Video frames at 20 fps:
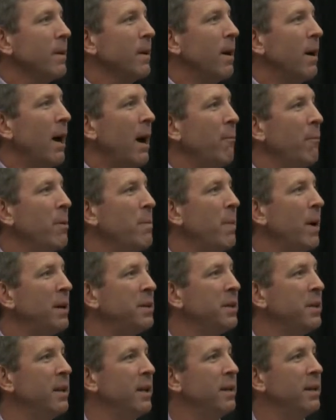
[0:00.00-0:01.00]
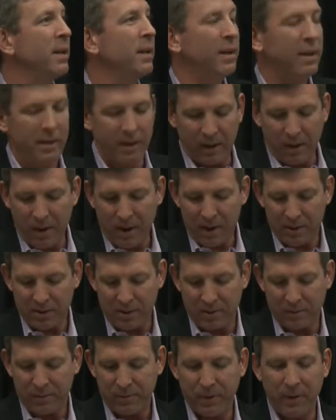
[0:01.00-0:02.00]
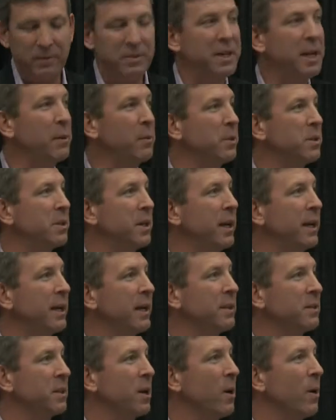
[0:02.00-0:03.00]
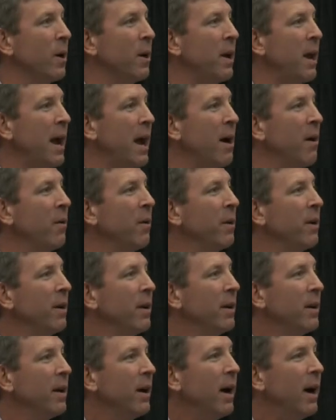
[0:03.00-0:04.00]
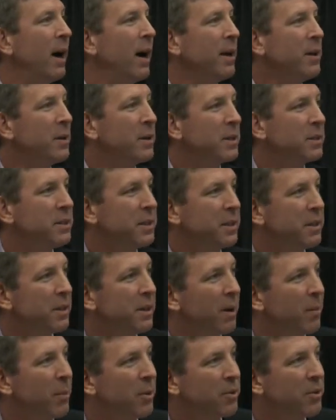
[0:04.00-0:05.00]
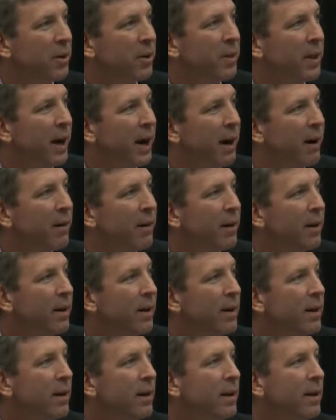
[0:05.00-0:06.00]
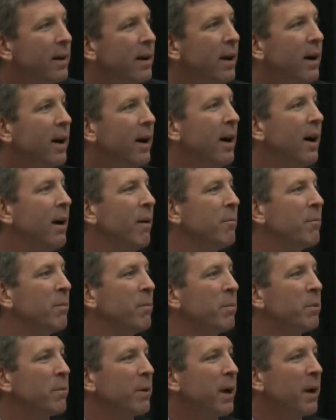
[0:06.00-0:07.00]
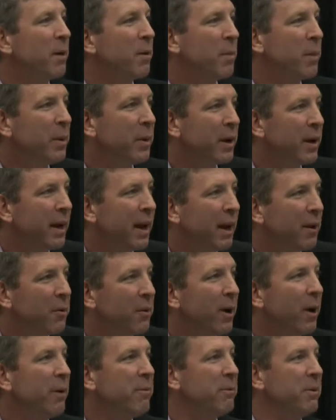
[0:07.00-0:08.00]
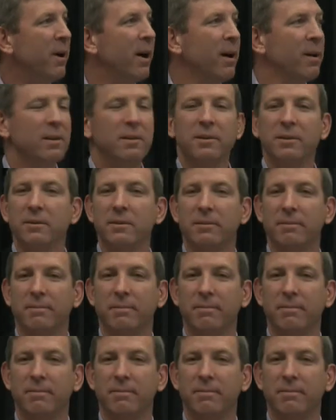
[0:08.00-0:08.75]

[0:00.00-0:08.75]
All right, we mentioned that the, the cost of, of sequencing has gone down. Uh, you can see the numbers on there um, from 300 million down to $100.